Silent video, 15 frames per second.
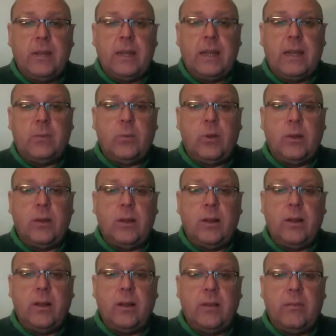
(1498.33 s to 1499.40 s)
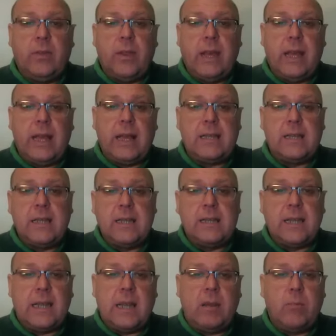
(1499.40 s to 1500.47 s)
and one of the asses,
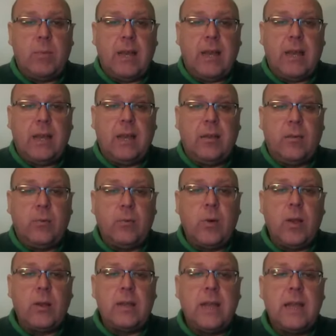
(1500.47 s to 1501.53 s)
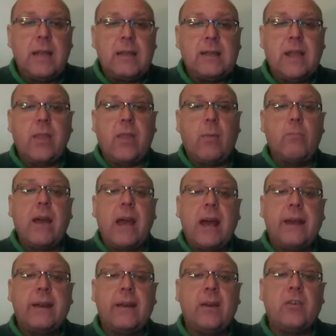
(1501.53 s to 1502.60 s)
that I may run to the
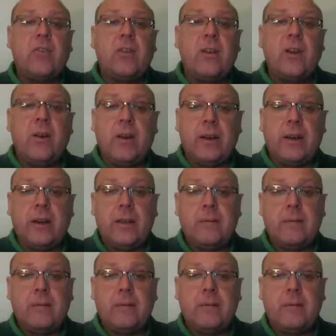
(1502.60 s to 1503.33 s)
man of God